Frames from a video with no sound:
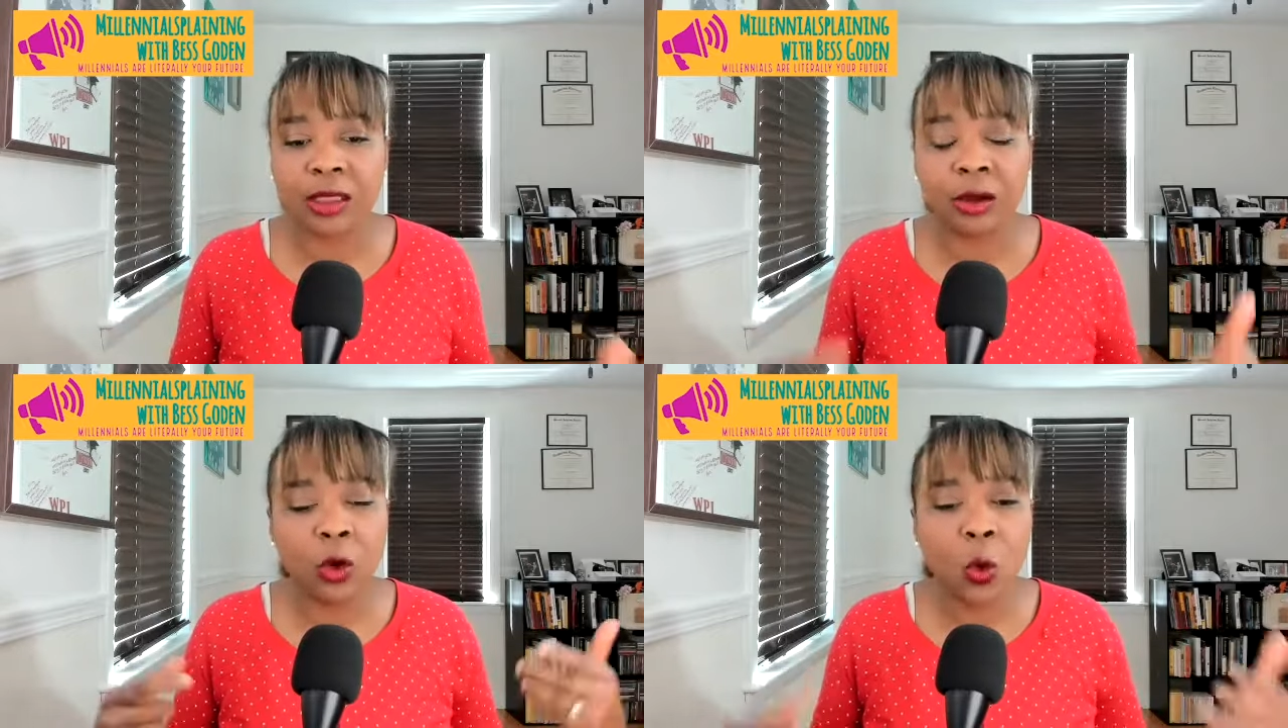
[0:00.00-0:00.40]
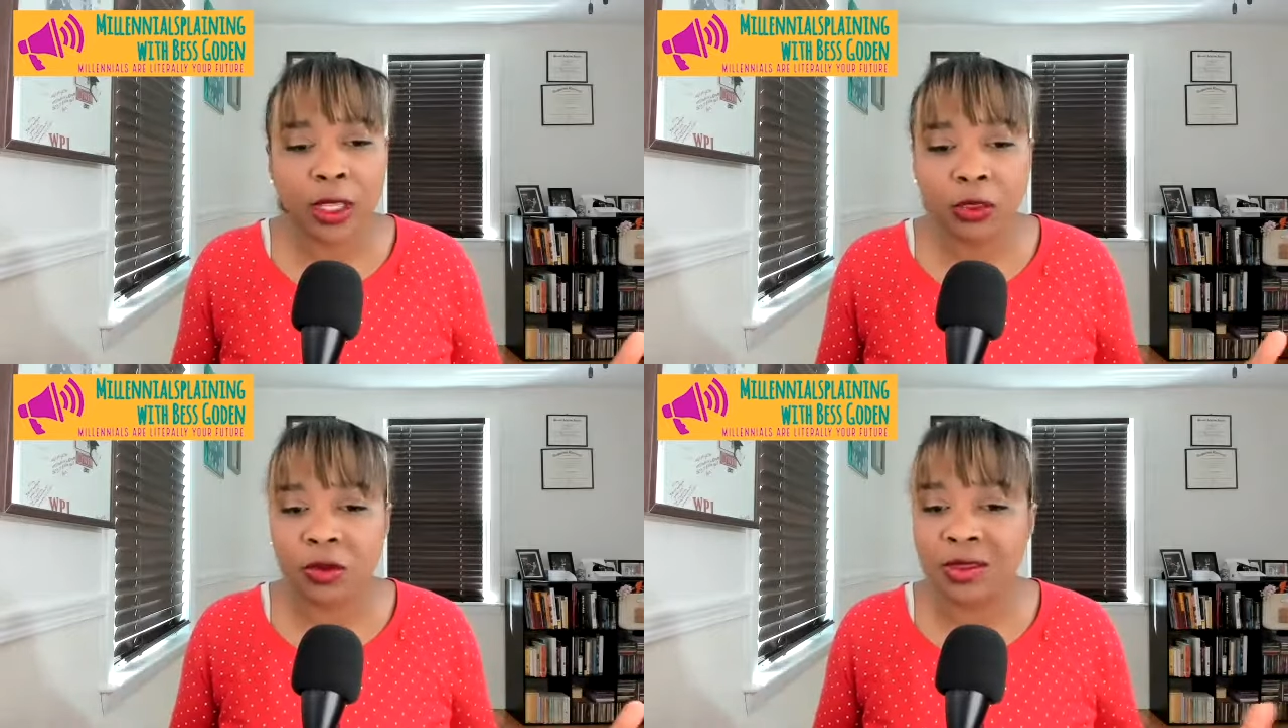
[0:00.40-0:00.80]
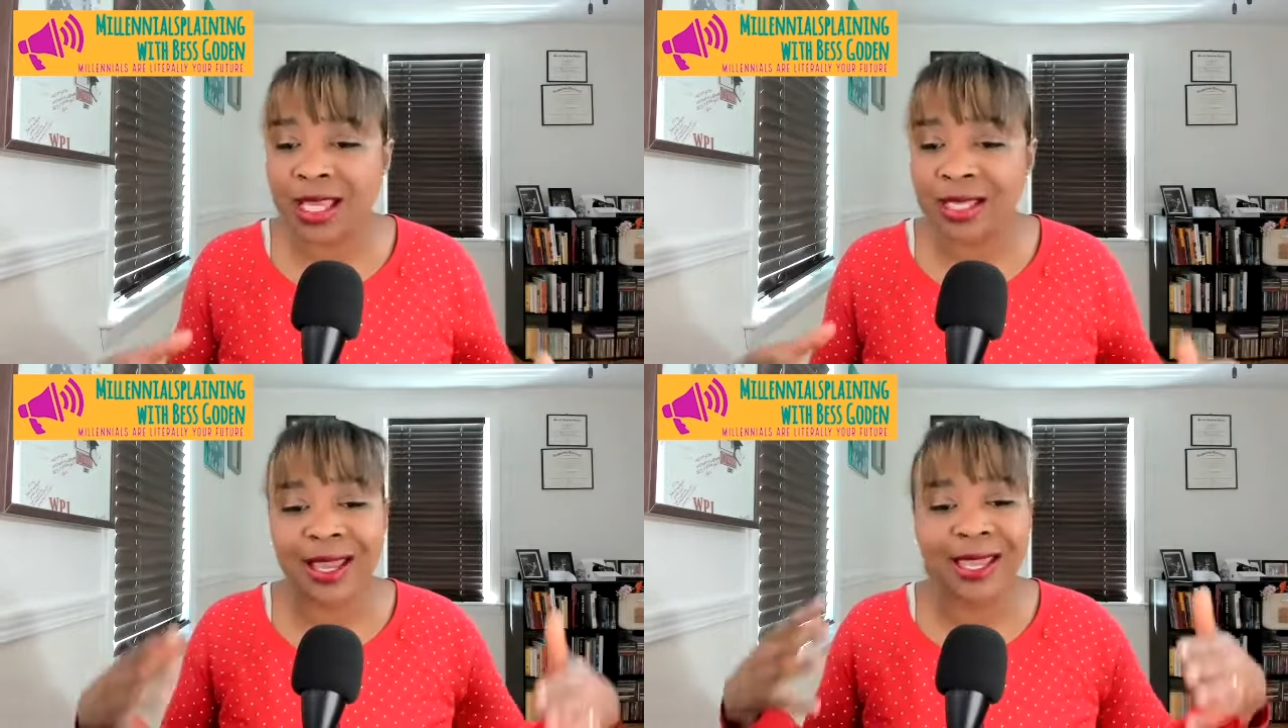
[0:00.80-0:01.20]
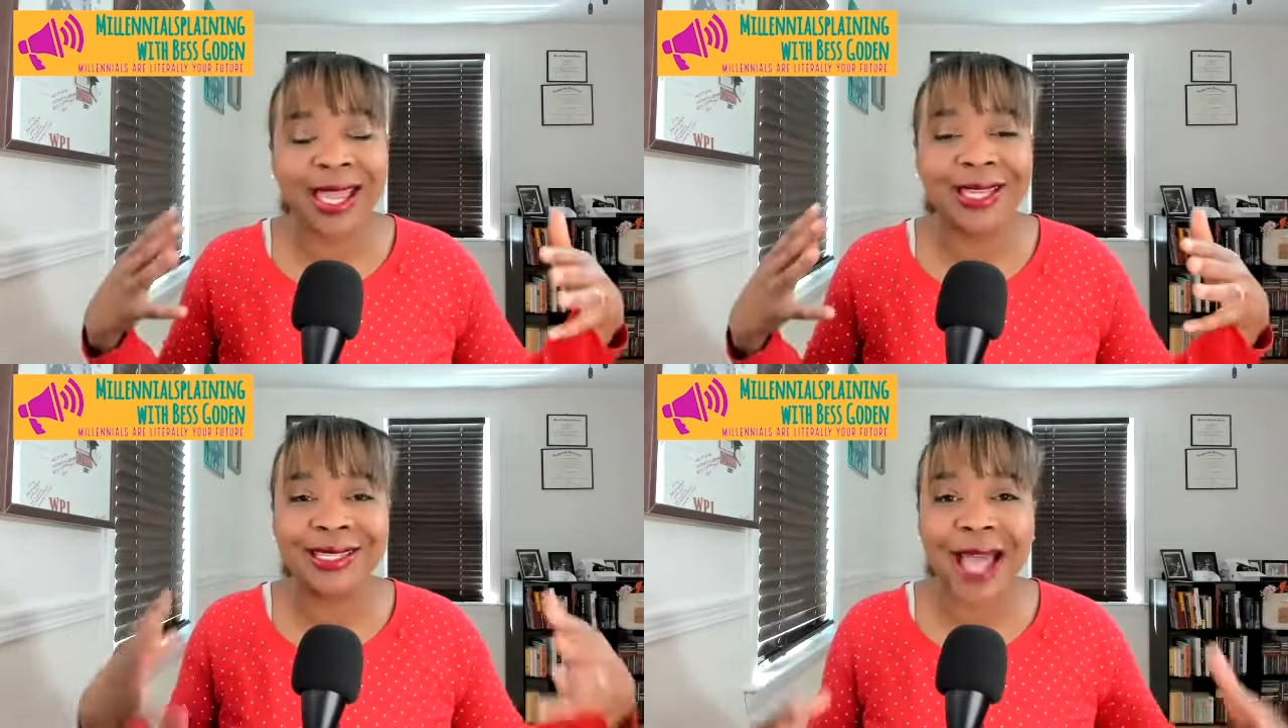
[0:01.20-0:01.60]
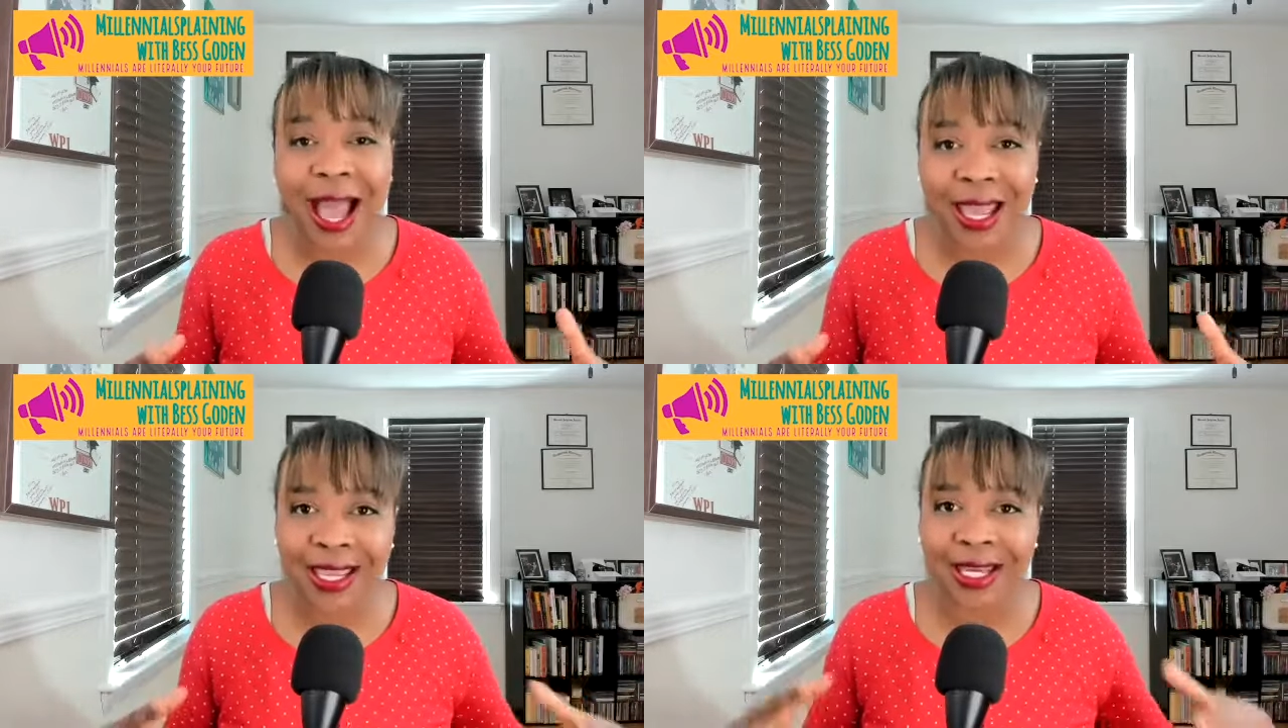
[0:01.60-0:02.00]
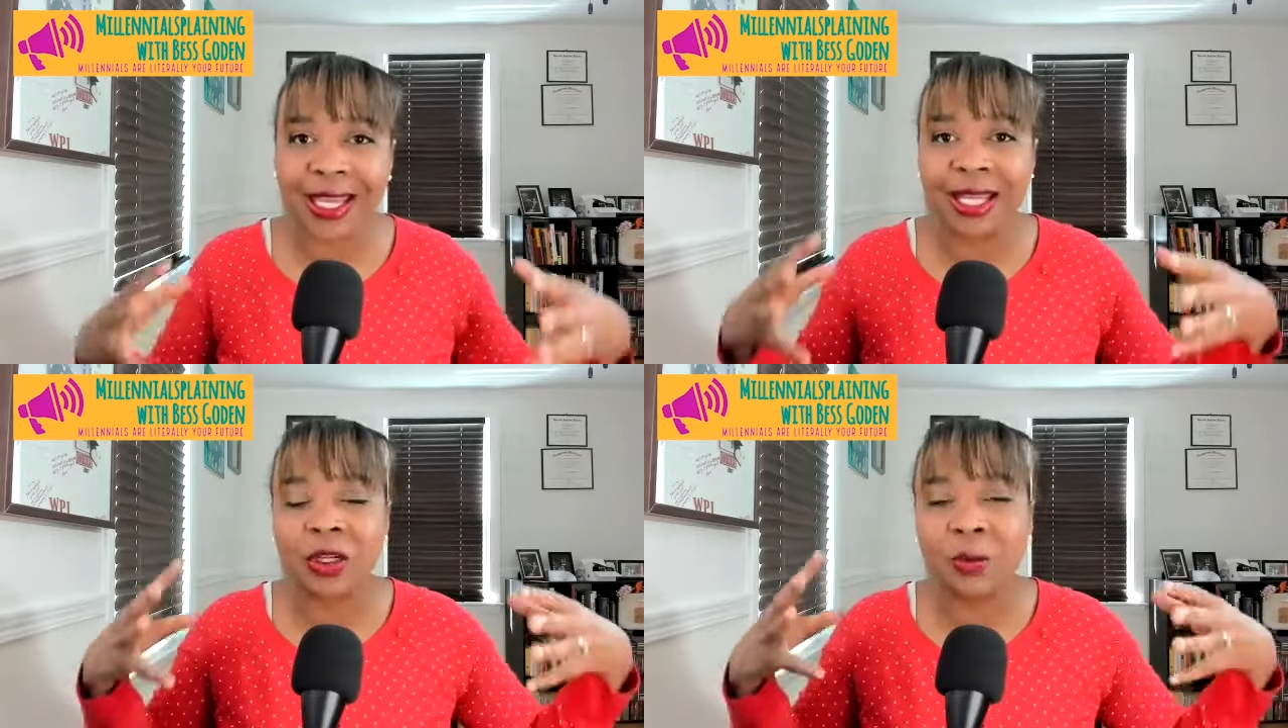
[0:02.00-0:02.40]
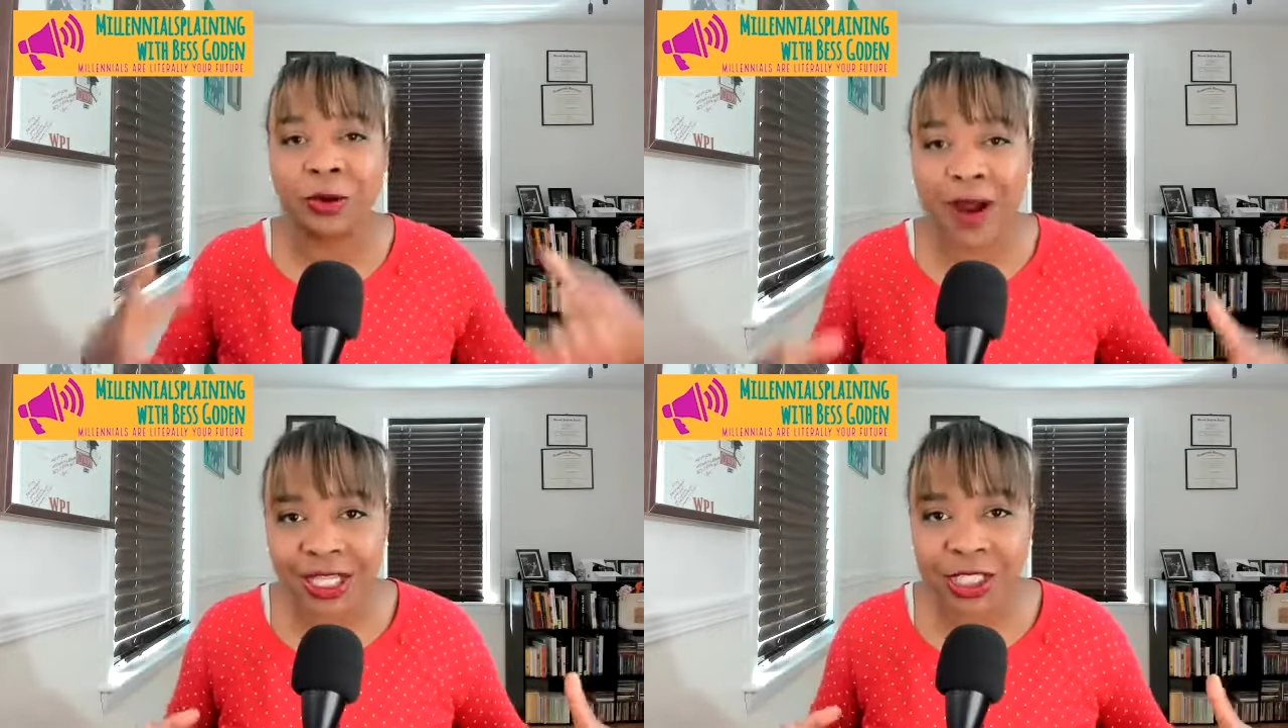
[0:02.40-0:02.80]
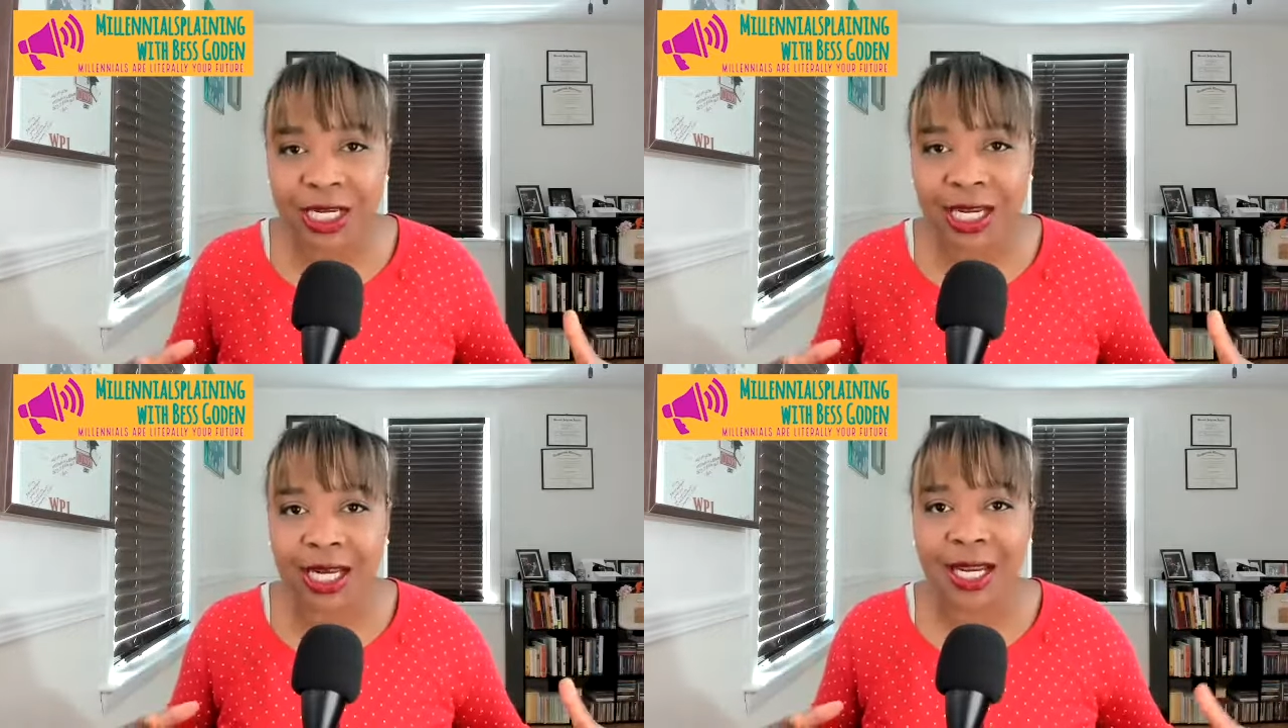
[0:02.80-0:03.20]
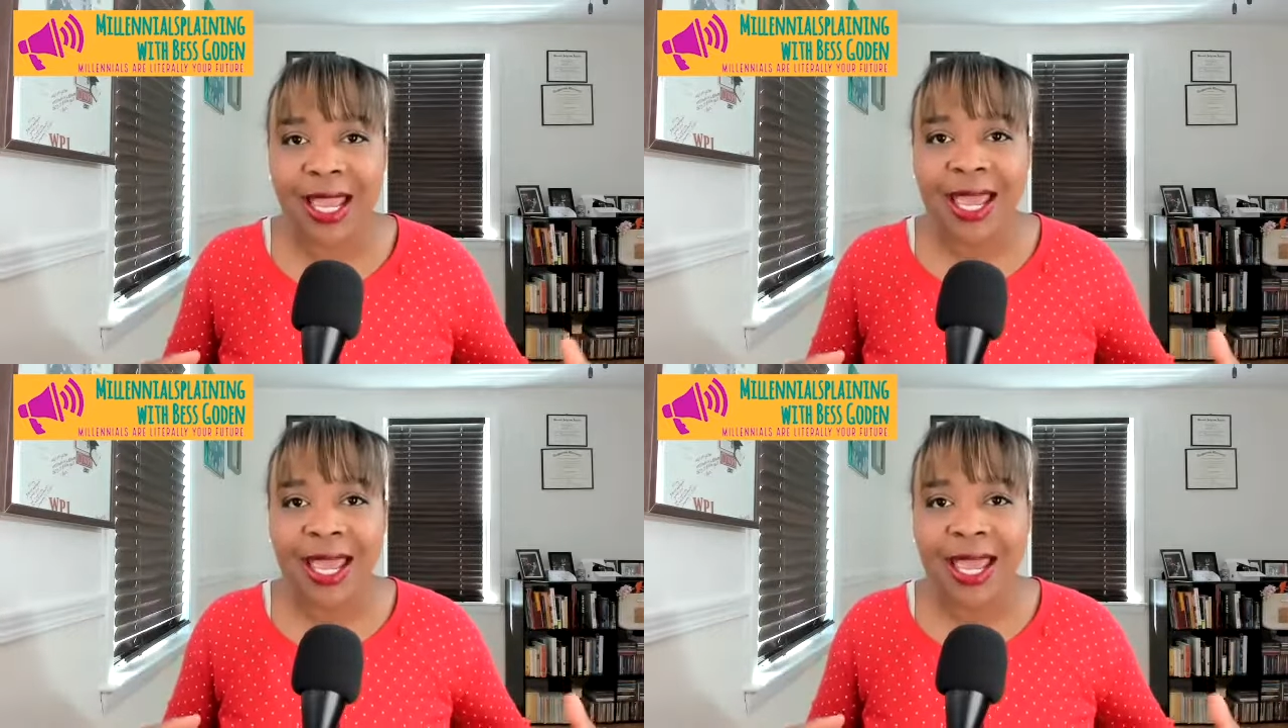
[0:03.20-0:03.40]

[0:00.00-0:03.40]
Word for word: they're going through things like anxiety and depression.